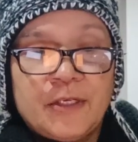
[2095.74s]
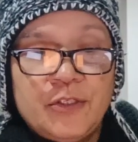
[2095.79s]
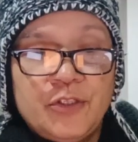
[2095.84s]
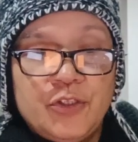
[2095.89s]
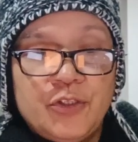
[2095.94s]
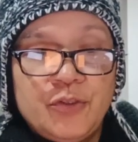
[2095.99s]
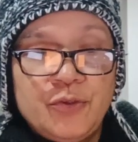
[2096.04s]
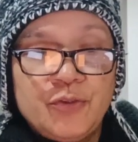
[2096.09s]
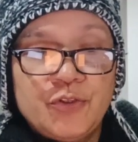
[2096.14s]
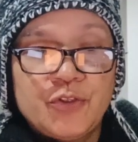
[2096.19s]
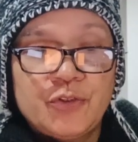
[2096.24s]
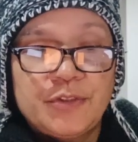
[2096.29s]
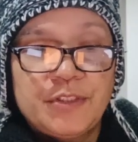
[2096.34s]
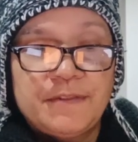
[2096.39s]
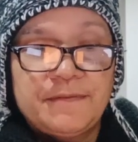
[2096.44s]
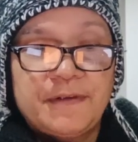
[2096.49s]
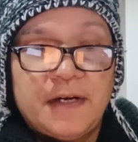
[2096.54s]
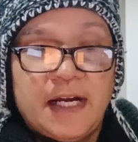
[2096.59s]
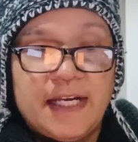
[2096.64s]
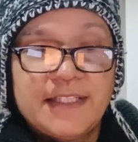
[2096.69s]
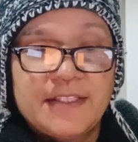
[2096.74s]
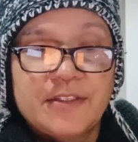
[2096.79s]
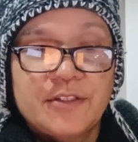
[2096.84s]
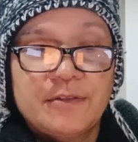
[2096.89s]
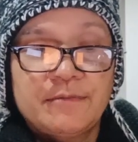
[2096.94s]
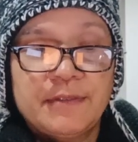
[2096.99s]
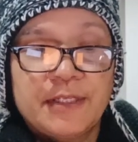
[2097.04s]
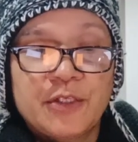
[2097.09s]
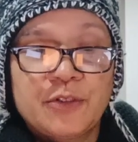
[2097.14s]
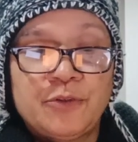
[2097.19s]
use your device
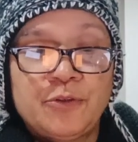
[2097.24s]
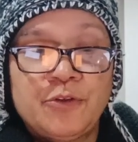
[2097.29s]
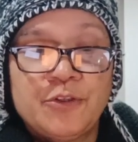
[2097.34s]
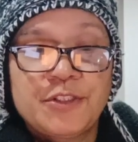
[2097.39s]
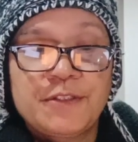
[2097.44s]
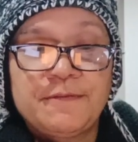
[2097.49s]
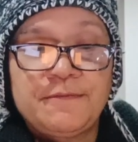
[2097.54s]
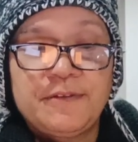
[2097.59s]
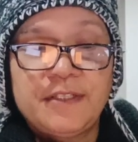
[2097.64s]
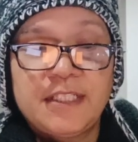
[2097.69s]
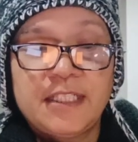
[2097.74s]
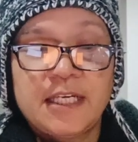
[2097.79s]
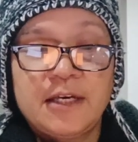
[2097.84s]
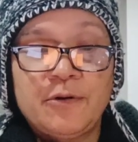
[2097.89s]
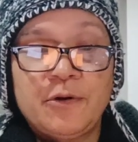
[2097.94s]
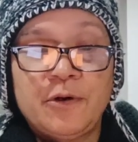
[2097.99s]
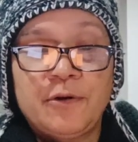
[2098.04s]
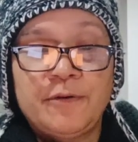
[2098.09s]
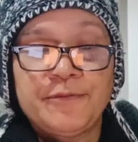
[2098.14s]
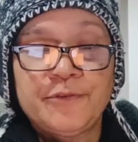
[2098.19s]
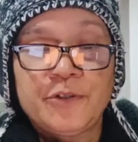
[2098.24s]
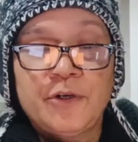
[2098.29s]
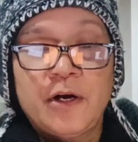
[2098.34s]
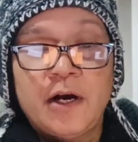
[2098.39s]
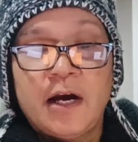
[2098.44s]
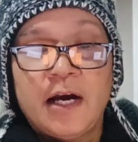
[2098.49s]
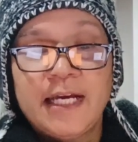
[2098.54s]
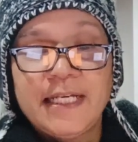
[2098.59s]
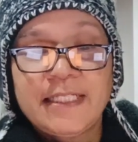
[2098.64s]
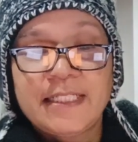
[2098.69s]
to record a video of
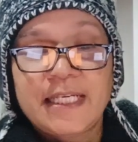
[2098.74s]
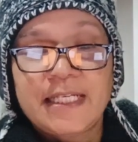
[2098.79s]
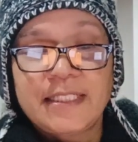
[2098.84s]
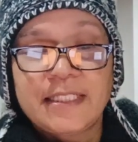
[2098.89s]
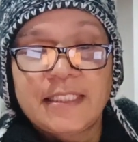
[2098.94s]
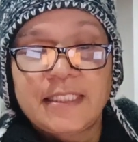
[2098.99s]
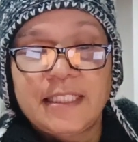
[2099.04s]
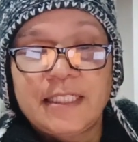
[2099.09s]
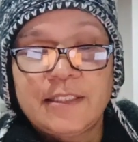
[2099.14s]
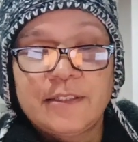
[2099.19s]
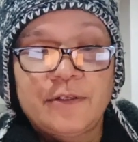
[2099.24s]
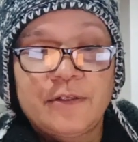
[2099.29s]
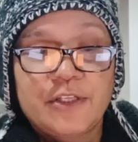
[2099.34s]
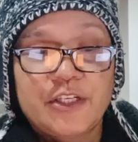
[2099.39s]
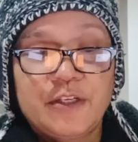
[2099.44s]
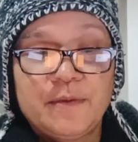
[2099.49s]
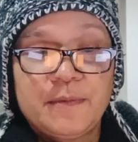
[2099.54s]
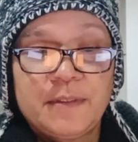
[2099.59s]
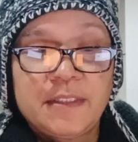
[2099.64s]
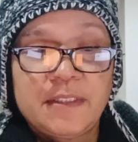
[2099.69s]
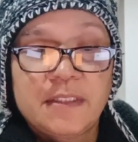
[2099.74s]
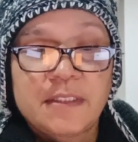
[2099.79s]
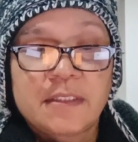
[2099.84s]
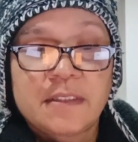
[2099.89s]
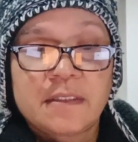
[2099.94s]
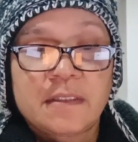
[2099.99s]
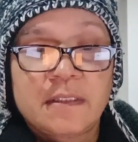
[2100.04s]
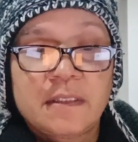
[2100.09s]
your identity document.